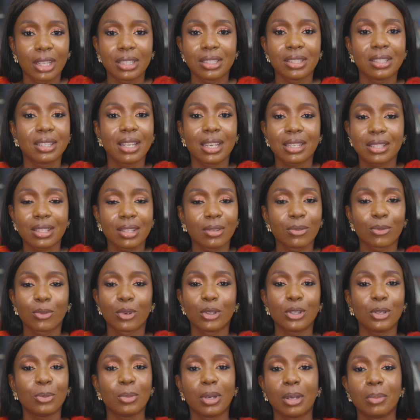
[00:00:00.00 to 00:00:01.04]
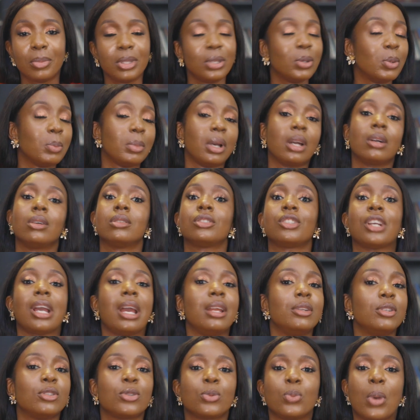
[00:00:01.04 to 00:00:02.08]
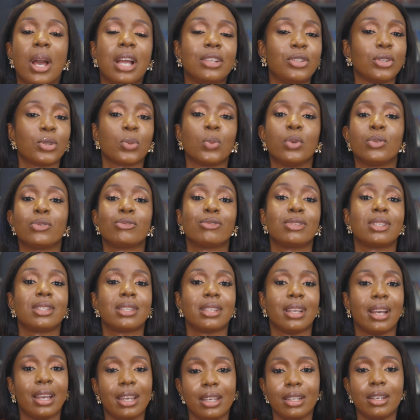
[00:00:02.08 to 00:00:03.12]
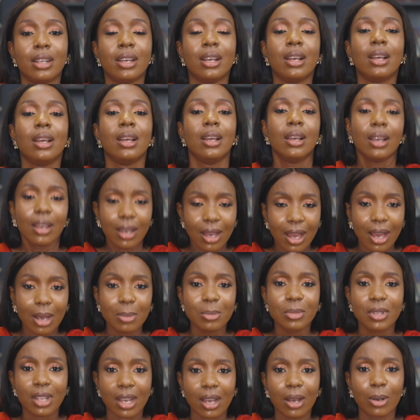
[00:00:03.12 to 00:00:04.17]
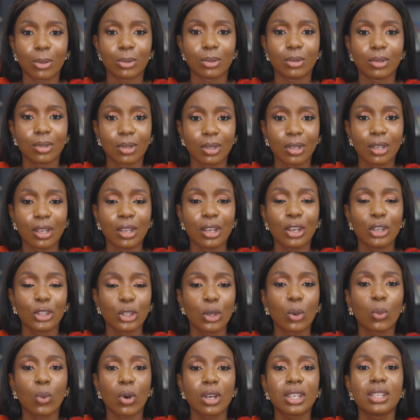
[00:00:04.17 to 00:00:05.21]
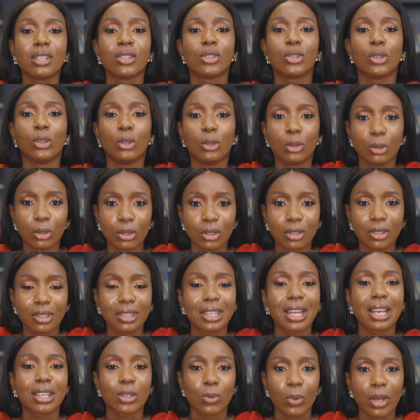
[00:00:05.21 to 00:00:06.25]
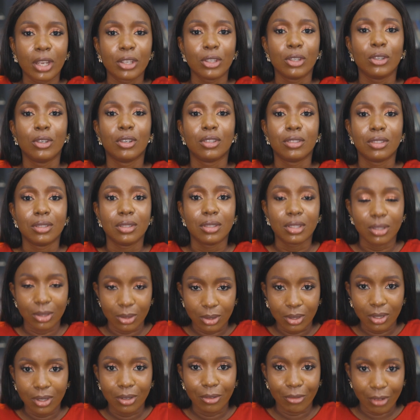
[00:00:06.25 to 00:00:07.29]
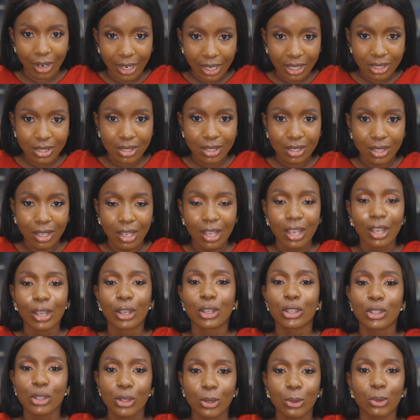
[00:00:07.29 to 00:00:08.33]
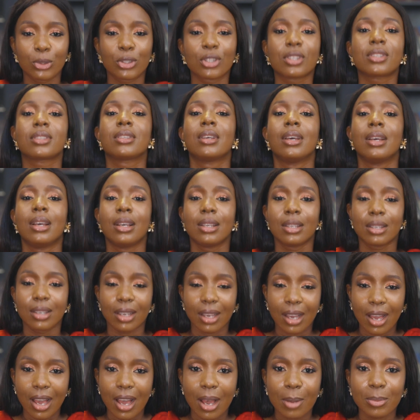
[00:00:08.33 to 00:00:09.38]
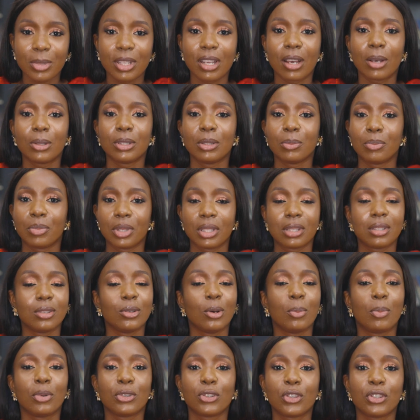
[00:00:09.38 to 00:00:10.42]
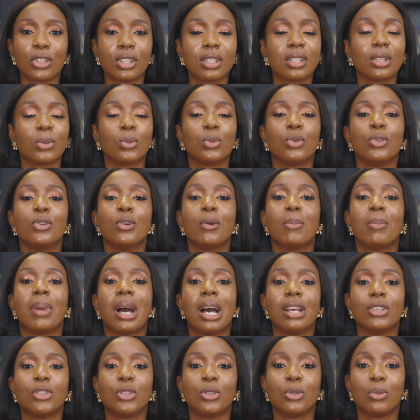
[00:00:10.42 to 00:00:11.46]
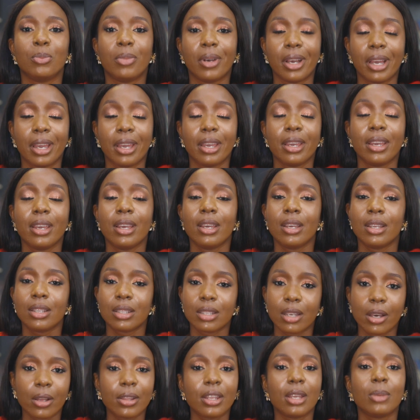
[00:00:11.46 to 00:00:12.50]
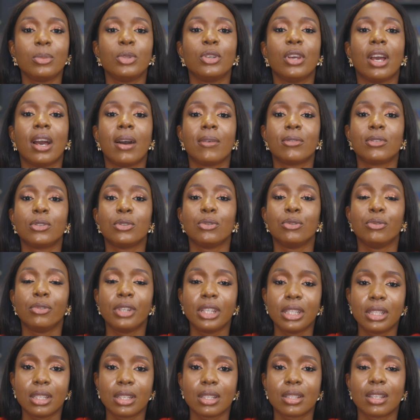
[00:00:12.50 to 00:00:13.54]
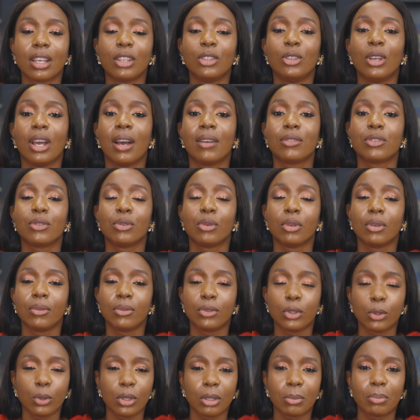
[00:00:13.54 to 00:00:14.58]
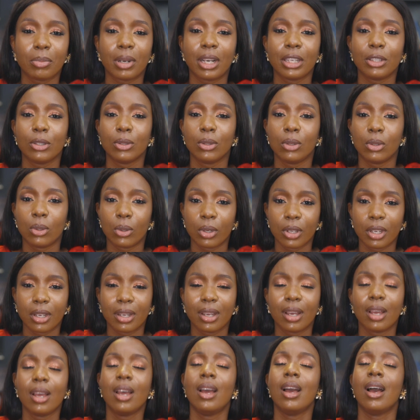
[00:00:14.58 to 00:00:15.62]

and the next thing for you might be, oh my gosh, I just want to sign. Calm down. Your work is good. That is why you got the deal, right? So just calm down a bit. The opportunity would not pass you by. Tell them you have to read it and you have to review it by your lawyer.